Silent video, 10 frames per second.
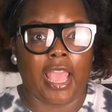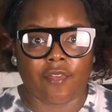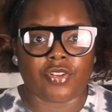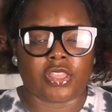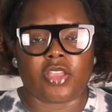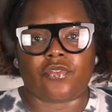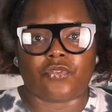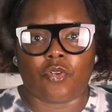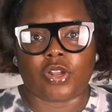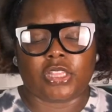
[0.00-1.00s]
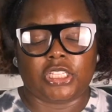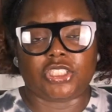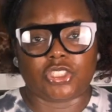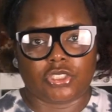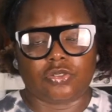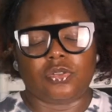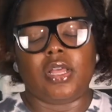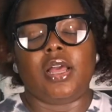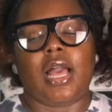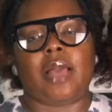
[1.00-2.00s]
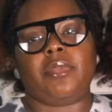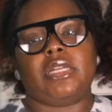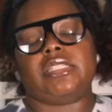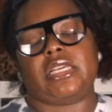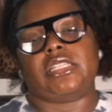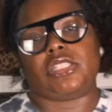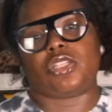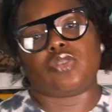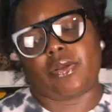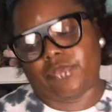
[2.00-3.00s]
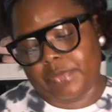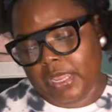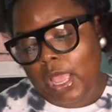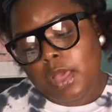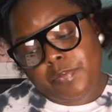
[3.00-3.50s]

everything for this shoe, I'm gonna say this is a drop for me.